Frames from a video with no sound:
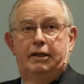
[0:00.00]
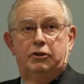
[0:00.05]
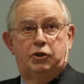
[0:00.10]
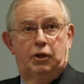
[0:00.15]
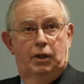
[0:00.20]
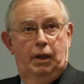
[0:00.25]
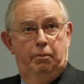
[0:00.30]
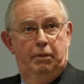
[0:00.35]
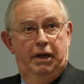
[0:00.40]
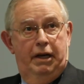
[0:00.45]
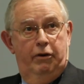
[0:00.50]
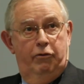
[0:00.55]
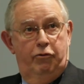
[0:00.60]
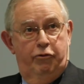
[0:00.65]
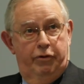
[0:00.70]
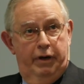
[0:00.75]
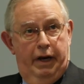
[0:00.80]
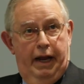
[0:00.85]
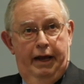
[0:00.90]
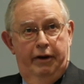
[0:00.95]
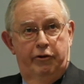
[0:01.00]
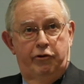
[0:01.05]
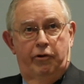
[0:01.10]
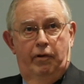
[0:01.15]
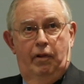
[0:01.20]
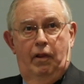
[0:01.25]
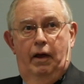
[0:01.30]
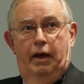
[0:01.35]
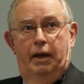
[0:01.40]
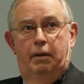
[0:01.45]
is, limited
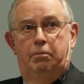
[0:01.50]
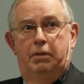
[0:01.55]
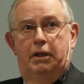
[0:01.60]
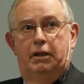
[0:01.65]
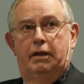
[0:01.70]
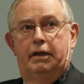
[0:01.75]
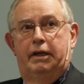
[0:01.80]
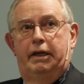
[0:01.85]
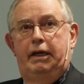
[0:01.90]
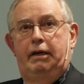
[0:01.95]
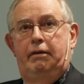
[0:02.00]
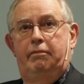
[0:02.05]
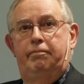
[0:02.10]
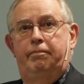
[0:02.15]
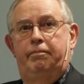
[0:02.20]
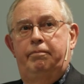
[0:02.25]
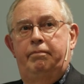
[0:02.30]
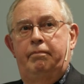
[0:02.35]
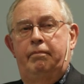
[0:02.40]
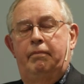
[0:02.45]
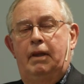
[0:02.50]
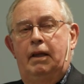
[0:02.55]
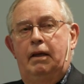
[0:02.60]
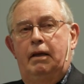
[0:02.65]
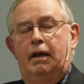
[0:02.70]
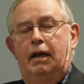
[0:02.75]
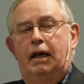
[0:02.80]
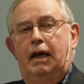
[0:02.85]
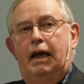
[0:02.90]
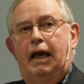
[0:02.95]
financial liability,
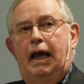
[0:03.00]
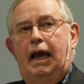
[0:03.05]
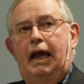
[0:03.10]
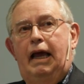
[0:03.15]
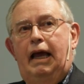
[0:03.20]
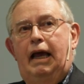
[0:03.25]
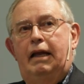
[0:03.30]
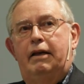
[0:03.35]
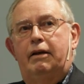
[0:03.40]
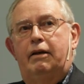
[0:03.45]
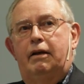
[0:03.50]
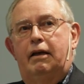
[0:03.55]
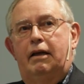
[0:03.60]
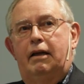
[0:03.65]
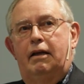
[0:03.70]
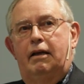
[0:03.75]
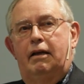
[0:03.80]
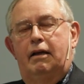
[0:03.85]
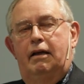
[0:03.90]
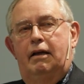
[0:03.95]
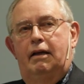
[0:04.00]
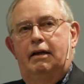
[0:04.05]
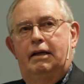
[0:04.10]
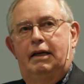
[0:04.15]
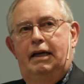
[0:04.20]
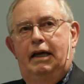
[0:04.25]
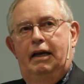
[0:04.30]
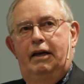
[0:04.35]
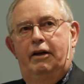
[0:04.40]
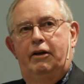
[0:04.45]
and
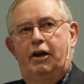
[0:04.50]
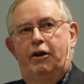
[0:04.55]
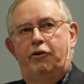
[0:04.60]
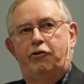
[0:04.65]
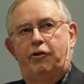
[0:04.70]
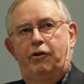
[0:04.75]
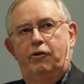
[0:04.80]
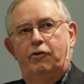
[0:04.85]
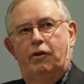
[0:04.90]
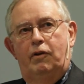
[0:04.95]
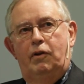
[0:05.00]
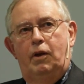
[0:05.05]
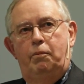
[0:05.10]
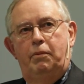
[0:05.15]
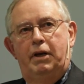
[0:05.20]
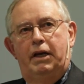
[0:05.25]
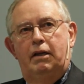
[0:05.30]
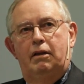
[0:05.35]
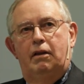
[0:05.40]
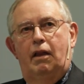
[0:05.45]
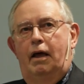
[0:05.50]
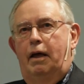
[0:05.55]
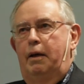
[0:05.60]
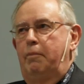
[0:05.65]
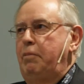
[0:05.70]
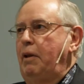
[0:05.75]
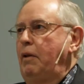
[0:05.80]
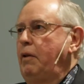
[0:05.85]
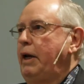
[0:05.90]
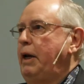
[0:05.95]
in addition to limited
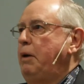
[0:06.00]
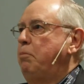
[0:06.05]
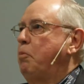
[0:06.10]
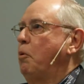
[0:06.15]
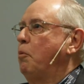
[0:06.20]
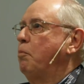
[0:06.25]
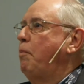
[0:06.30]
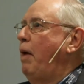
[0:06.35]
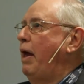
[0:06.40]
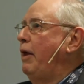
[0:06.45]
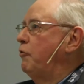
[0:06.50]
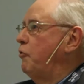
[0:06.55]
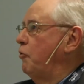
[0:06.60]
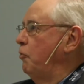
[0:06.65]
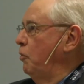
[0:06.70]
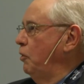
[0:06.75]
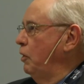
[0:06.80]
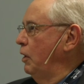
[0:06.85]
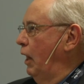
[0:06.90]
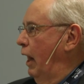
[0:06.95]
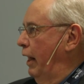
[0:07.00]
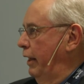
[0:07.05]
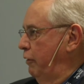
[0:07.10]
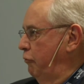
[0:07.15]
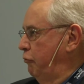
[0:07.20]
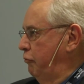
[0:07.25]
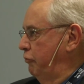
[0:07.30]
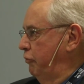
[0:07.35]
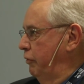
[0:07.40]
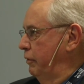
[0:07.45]
liability, perpetual
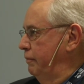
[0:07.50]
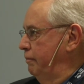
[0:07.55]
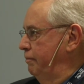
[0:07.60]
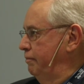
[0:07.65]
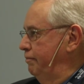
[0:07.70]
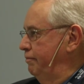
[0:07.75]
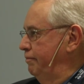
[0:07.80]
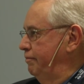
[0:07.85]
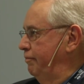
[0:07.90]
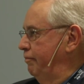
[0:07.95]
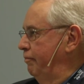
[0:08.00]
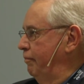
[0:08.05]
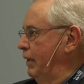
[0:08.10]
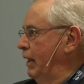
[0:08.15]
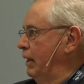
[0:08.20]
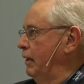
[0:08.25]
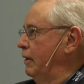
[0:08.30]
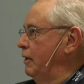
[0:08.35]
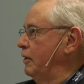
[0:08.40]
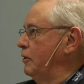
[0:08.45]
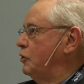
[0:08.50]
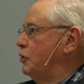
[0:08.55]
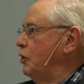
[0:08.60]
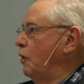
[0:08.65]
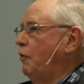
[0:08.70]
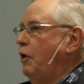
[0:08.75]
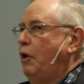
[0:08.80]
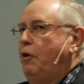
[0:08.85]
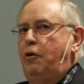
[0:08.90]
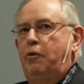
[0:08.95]
life,
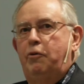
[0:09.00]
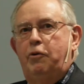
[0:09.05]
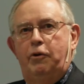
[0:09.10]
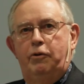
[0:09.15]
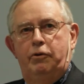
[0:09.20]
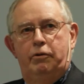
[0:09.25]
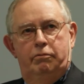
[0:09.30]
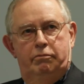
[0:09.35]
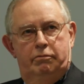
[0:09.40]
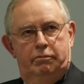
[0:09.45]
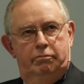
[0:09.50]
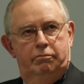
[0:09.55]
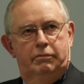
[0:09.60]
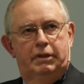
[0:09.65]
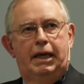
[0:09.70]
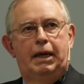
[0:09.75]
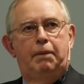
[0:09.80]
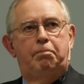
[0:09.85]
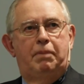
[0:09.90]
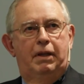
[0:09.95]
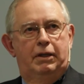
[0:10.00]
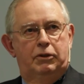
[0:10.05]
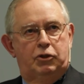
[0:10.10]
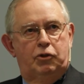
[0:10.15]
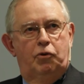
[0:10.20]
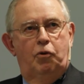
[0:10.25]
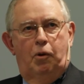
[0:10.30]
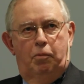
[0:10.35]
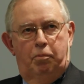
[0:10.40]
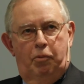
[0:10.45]
so that you could keep this
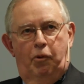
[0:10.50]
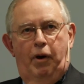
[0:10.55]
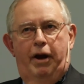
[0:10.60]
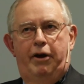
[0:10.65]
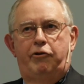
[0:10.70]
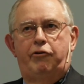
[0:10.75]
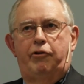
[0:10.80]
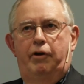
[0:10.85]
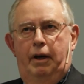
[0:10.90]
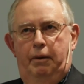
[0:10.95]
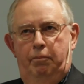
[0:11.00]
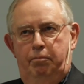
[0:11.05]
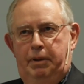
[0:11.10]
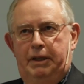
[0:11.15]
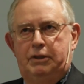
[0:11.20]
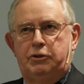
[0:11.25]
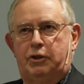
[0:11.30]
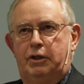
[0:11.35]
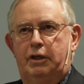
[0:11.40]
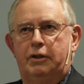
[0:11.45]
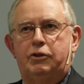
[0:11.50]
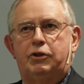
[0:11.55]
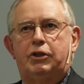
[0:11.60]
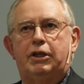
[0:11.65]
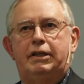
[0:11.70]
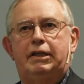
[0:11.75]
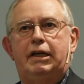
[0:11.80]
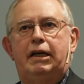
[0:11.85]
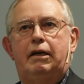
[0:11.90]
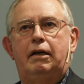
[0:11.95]
corporation in business.
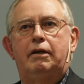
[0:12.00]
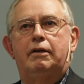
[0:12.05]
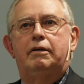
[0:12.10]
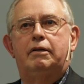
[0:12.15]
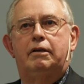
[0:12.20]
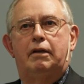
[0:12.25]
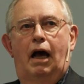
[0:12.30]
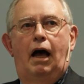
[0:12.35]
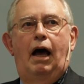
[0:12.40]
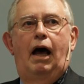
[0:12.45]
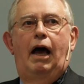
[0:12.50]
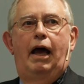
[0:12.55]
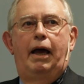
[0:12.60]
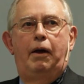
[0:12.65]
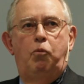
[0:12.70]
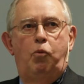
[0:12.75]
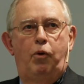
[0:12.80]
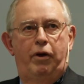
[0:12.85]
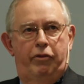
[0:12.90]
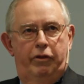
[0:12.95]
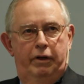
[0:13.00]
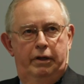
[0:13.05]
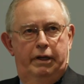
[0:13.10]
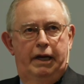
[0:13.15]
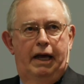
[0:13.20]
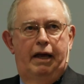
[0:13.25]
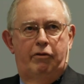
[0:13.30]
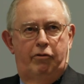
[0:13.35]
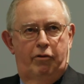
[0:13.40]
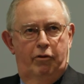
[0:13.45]
It didn't die with the
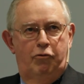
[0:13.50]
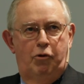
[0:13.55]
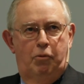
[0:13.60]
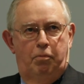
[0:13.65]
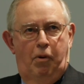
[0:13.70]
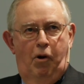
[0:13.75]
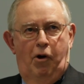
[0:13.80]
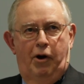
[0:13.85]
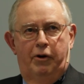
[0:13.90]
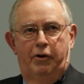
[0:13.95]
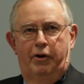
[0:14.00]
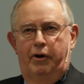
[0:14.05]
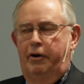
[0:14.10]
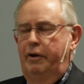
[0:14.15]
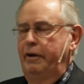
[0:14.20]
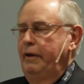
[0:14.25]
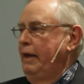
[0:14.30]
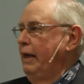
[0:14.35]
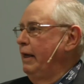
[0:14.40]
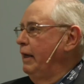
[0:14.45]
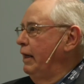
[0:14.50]
death of a partner.